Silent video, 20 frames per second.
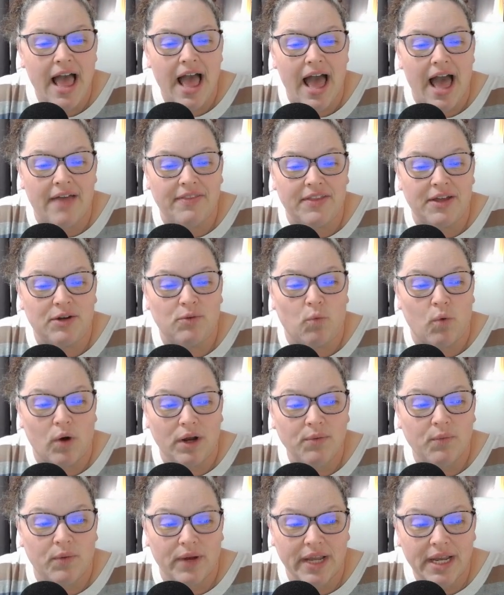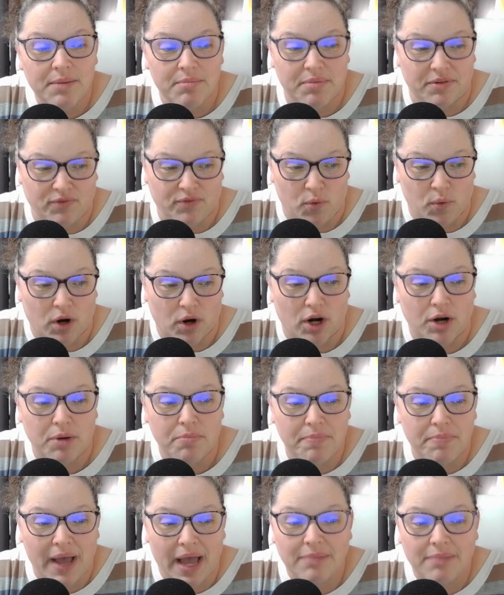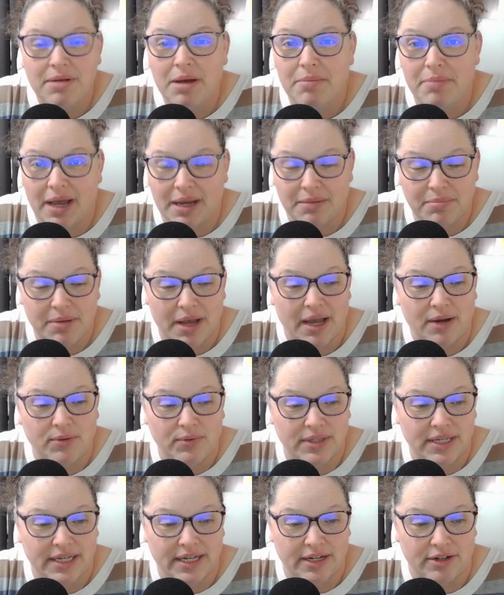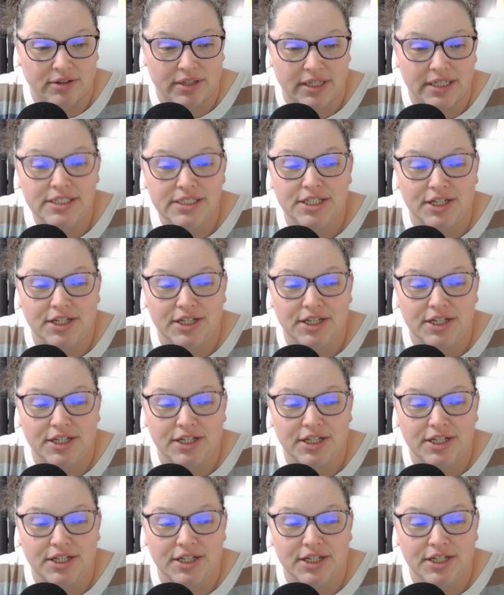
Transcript: And then 1 week before, pack my backpack with a gear list,